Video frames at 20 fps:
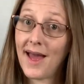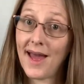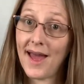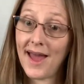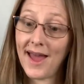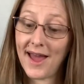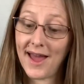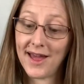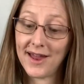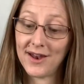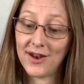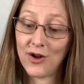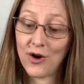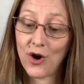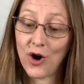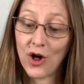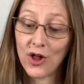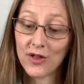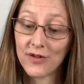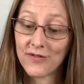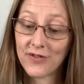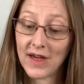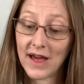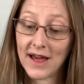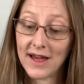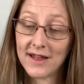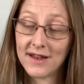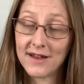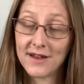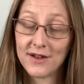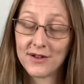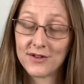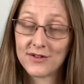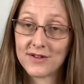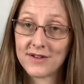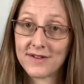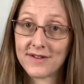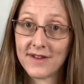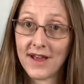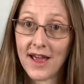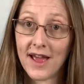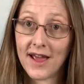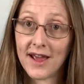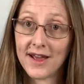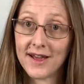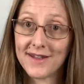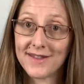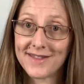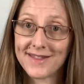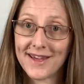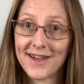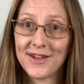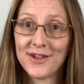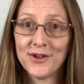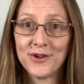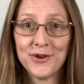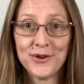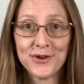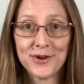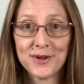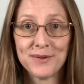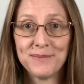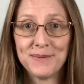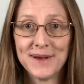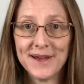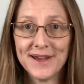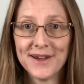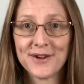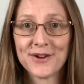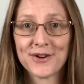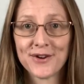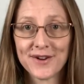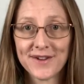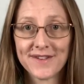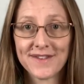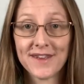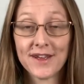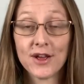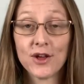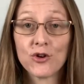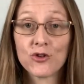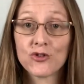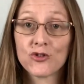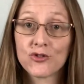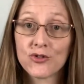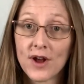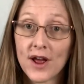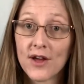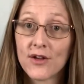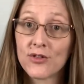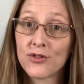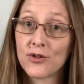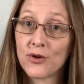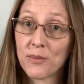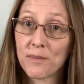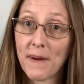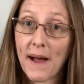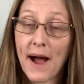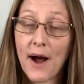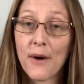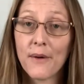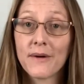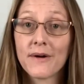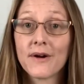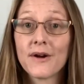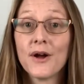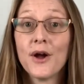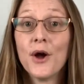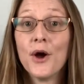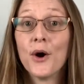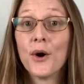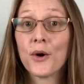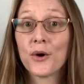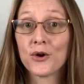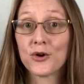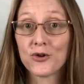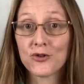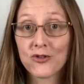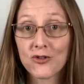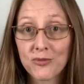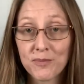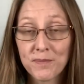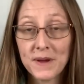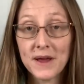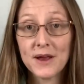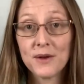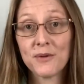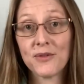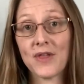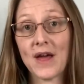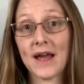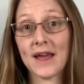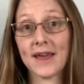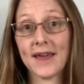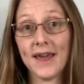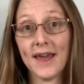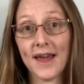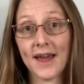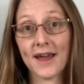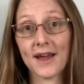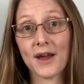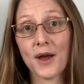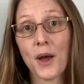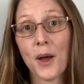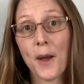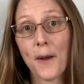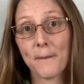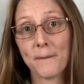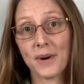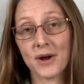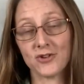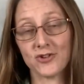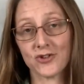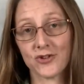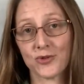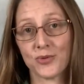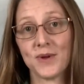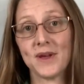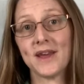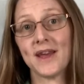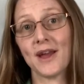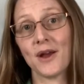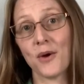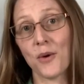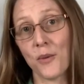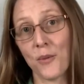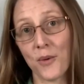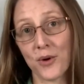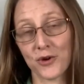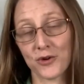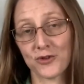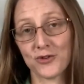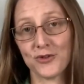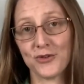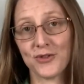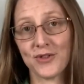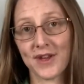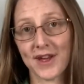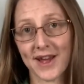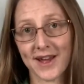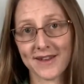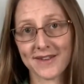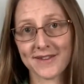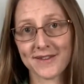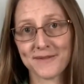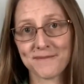And all of that to say that you could be increasing your strength, your power, or your speed with that kick by just tweaking one or two things.